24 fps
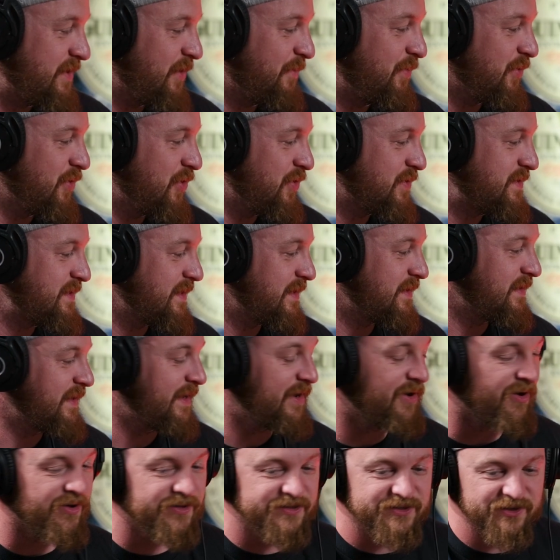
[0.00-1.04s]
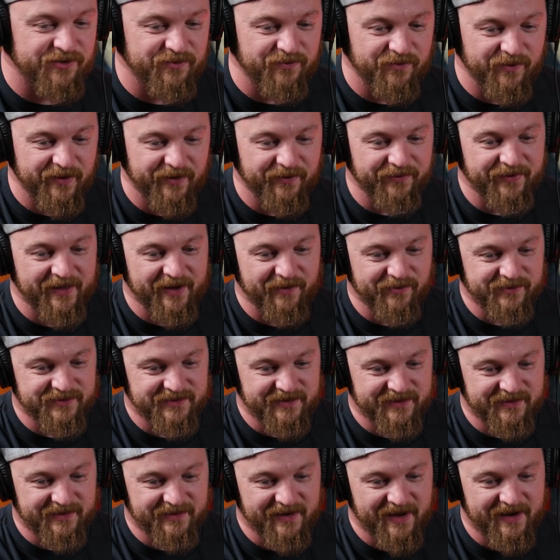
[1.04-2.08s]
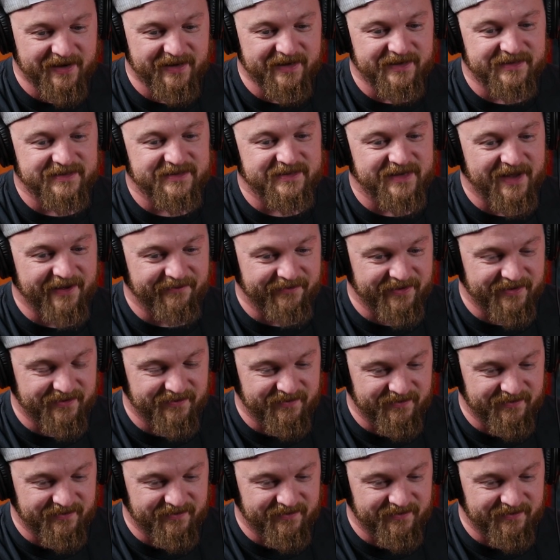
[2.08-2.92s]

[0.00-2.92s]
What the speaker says: produce it. They also that was in '97.